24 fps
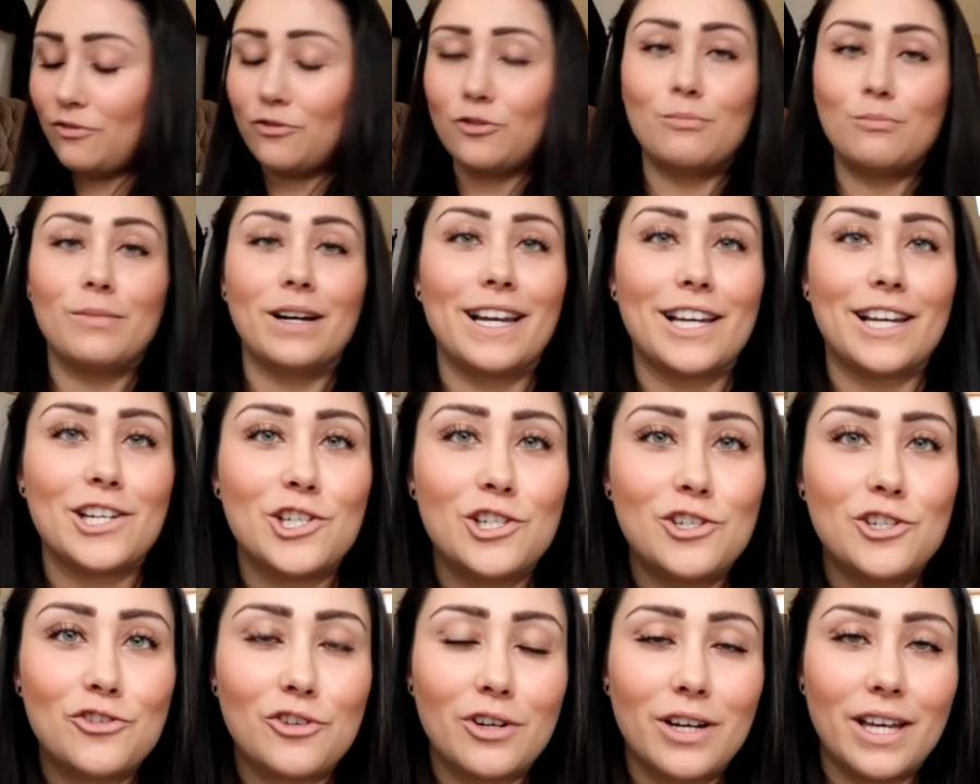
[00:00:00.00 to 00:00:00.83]
to, before my
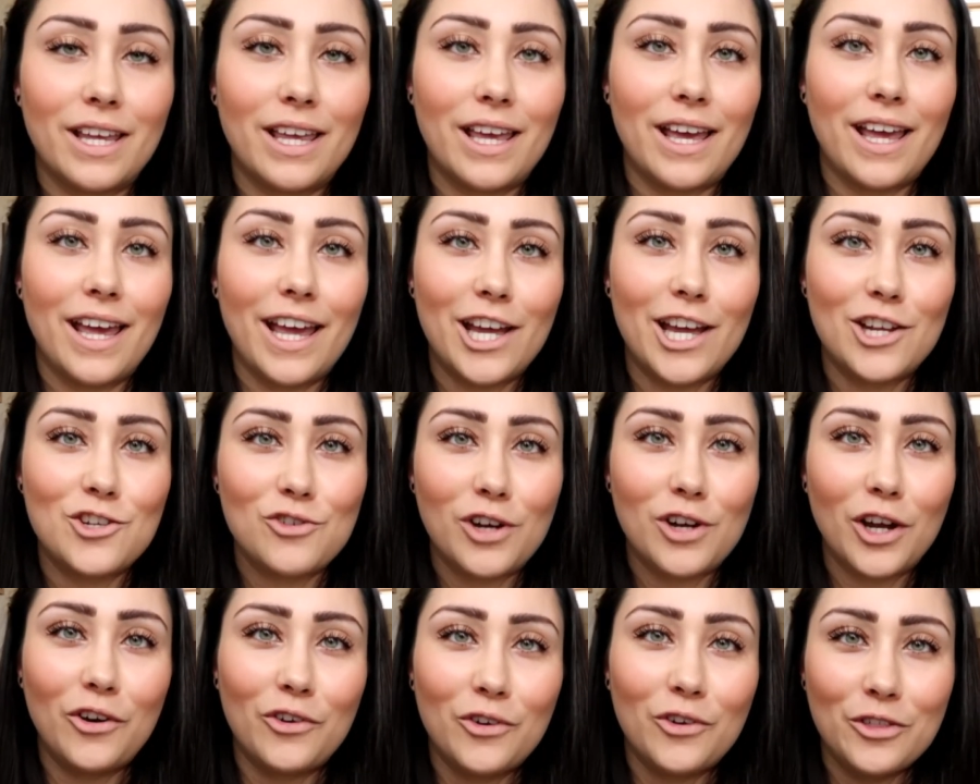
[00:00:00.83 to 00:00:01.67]
lashes dry, get a hair
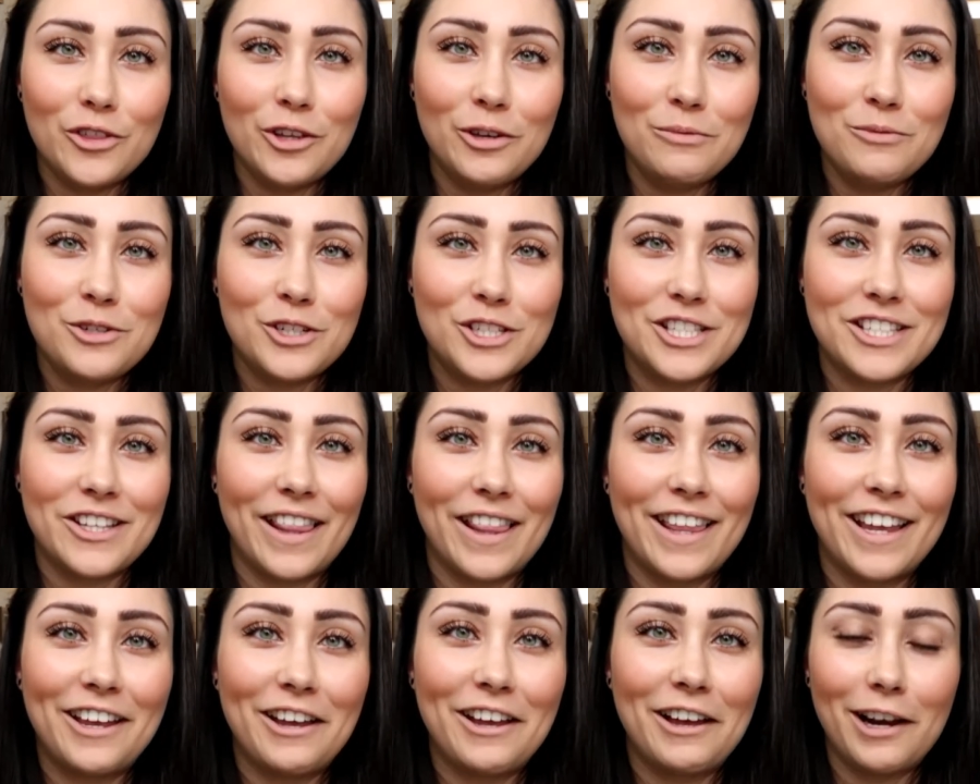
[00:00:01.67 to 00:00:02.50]
dryer on them just
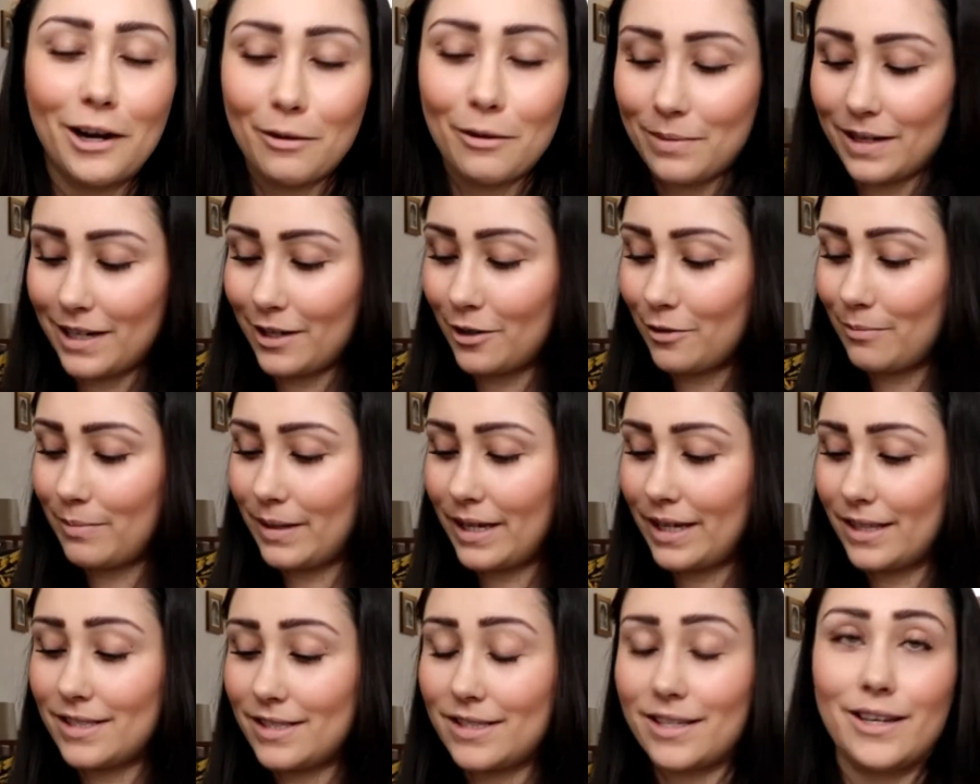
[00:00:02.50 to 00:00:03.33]
so they curl up a little
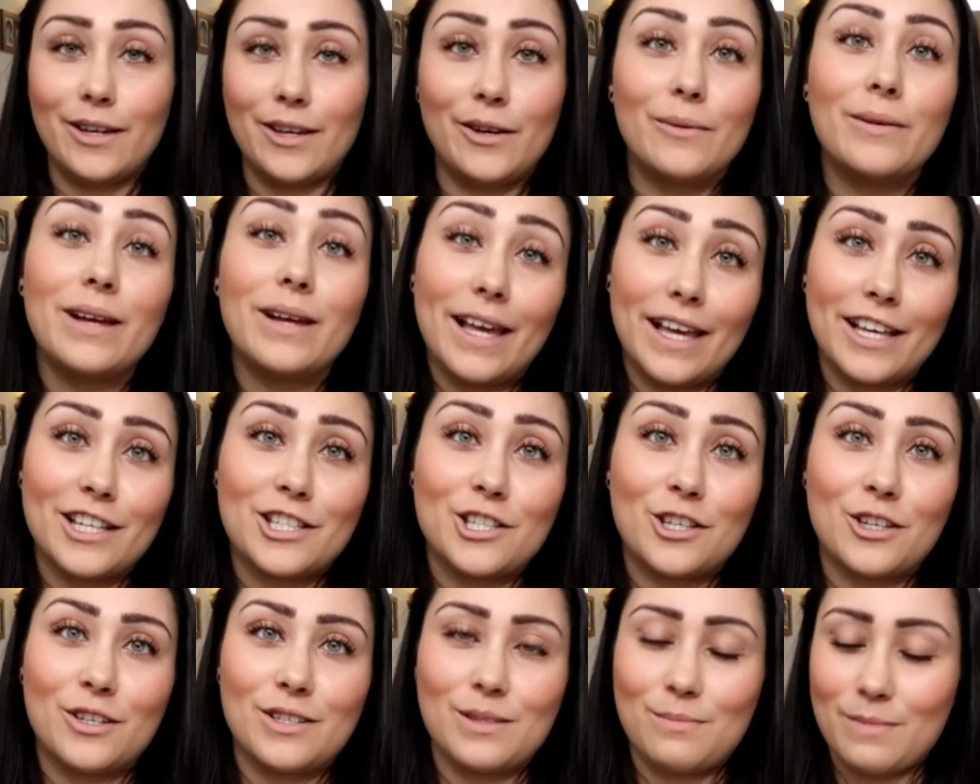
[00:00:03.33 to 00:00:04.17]
bit, so
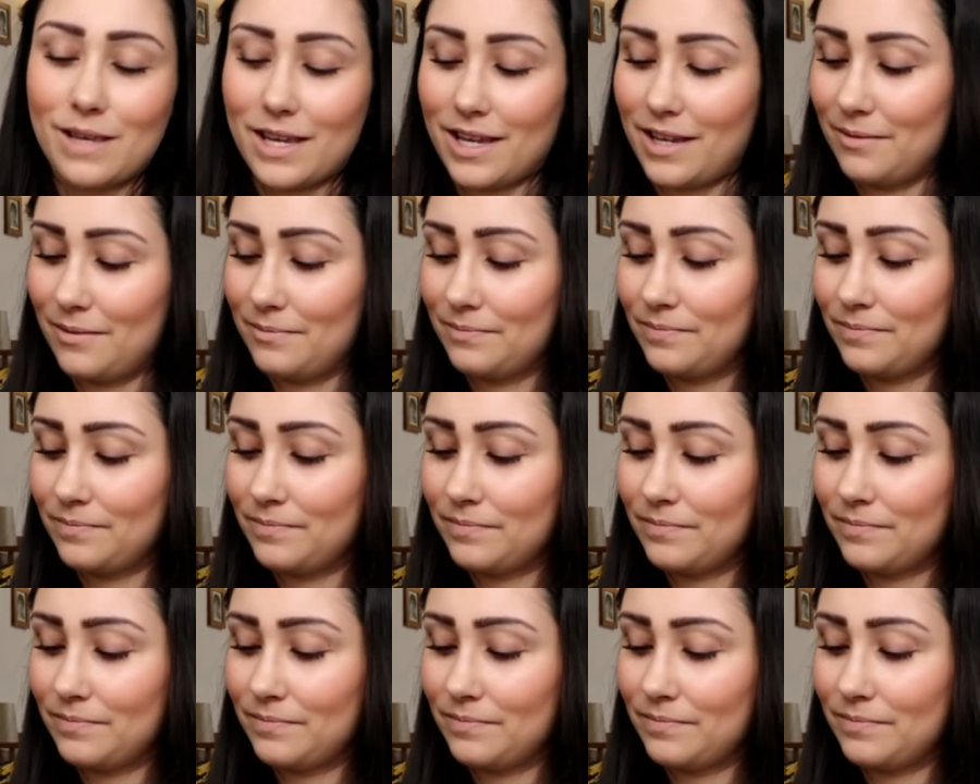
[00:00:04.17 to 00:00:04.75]
excuse me.